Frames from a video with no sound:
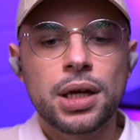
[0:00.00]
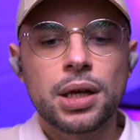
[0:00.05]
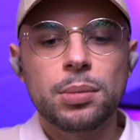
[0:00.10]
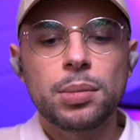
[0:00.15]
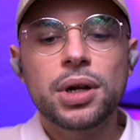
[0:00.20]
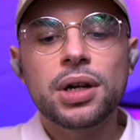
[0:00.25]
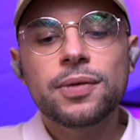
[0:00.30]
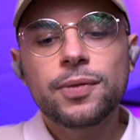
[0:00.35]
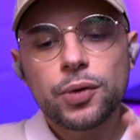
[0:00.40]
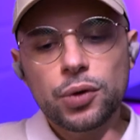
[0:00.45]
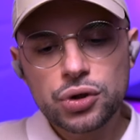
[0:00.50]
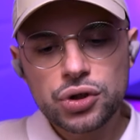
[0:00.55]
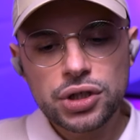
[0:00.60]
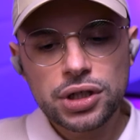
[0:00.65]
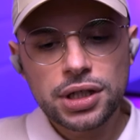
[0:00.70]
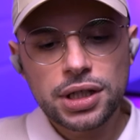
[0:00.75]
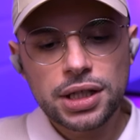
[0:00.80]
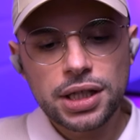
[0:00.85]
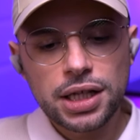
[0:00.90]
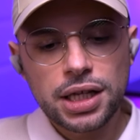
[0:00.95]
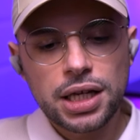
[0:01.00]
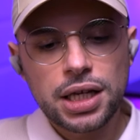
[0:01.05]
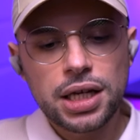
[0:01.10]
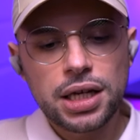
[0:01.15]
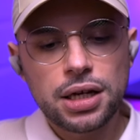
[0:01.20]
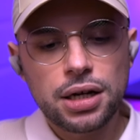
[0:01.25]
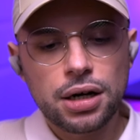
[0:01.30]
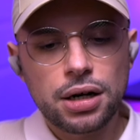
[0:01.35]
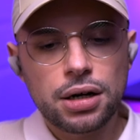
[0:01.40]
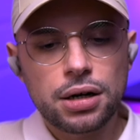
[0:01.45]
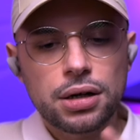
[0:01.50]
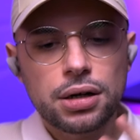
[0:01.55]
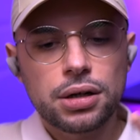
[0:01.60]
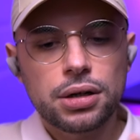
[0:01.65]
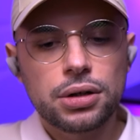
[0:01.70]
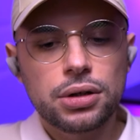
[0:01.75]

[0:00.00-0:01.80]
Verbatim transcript: But unfortunately, here